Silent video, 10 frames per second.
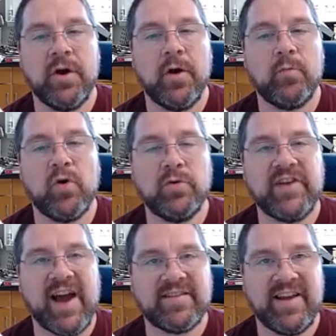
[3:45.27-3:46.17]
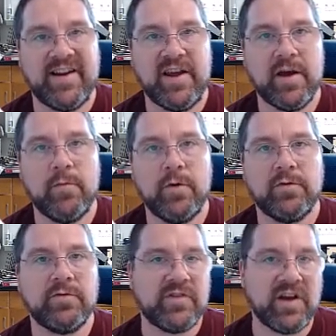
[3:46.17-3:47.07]
protactinium,
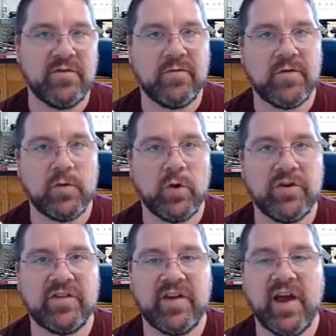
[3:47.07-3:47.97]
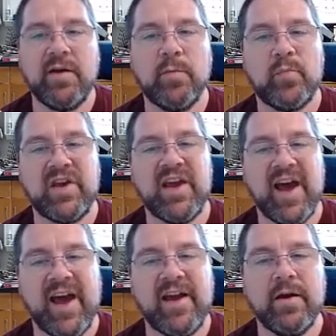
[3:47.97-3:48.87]
it's kind of a fun one to say,
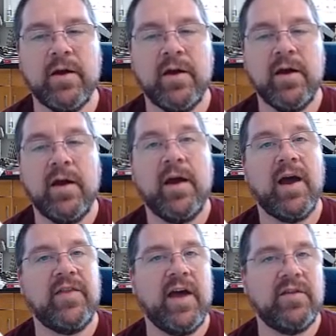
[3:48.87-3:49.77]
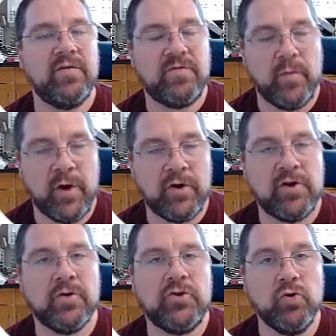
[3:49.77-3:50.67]
Pa, and then the
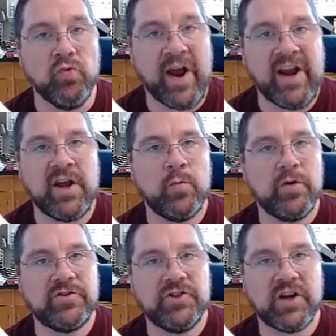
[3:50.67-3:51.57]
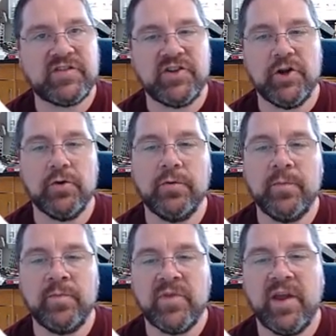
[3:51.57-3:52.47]
familiar uranium with just U.
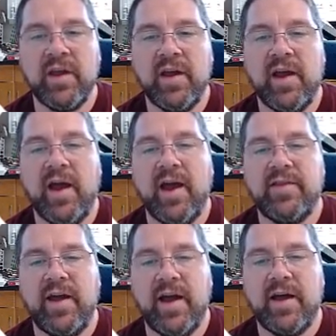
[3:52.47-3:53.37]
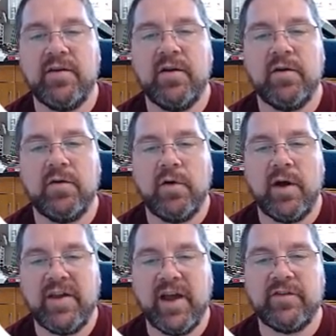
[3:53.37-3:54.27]
And then,
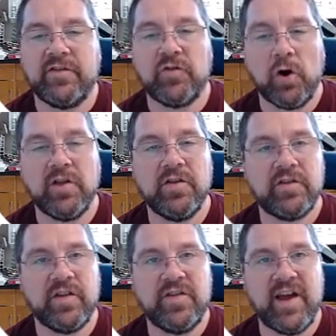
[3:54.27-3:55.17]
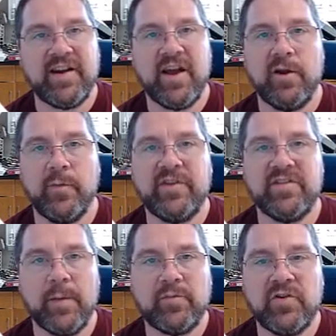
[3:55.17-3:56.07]
again, starting the synthetic elements,
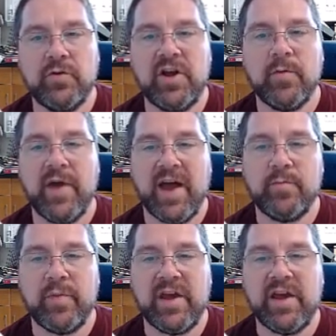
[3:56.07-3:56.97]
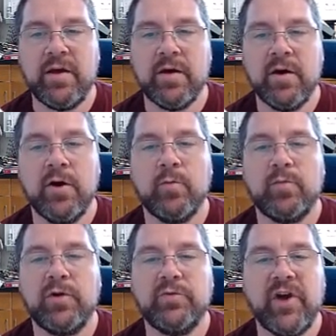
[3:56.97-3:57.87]
neptunium Np,
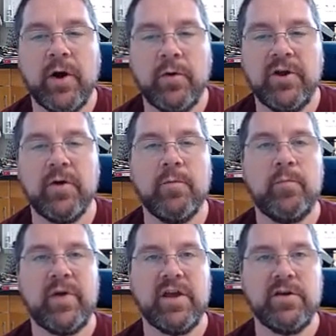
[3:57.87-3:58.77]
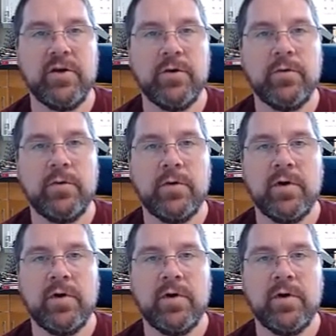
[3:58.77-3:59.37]
plutonium Pu,